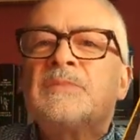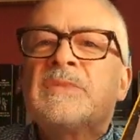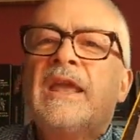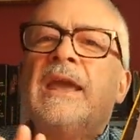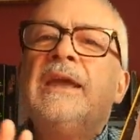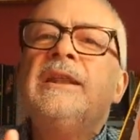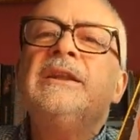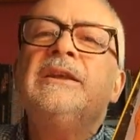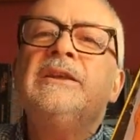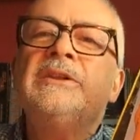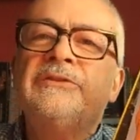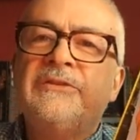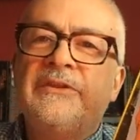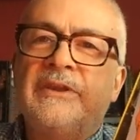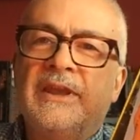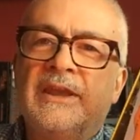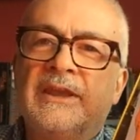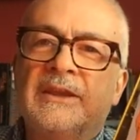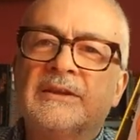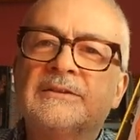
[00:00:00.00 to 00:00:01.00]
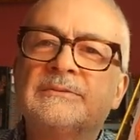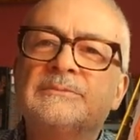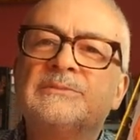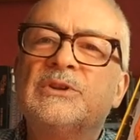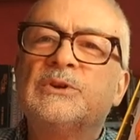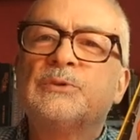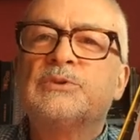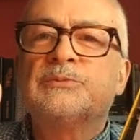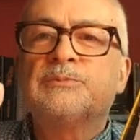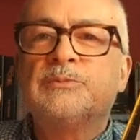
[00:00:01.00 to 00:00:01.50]
Anything
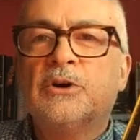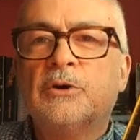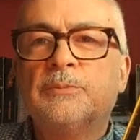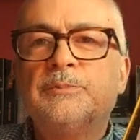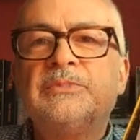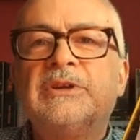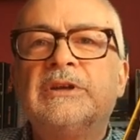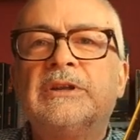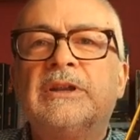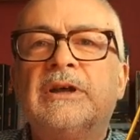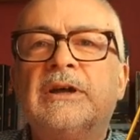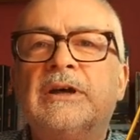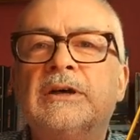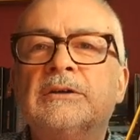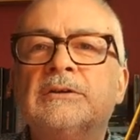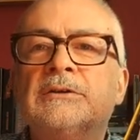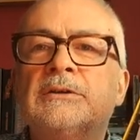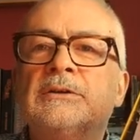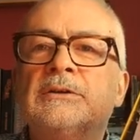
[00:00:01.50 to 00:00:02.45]
that was popular